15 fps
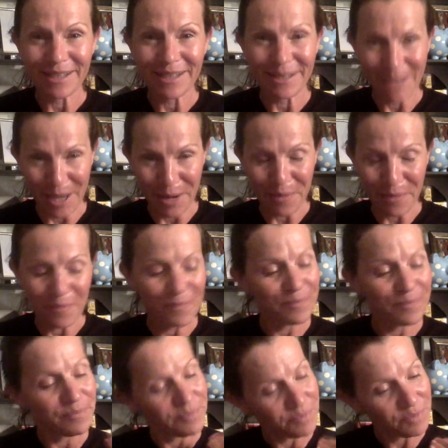Now,
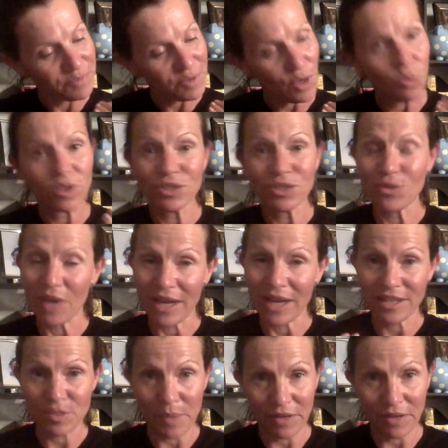what do I
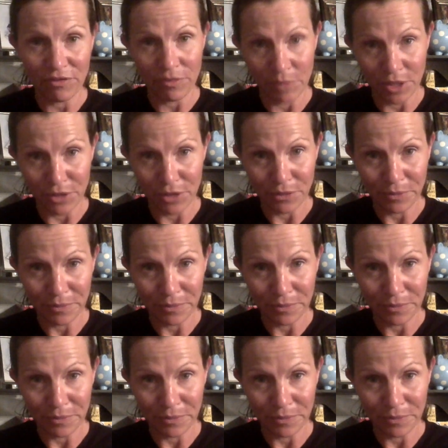expect from you?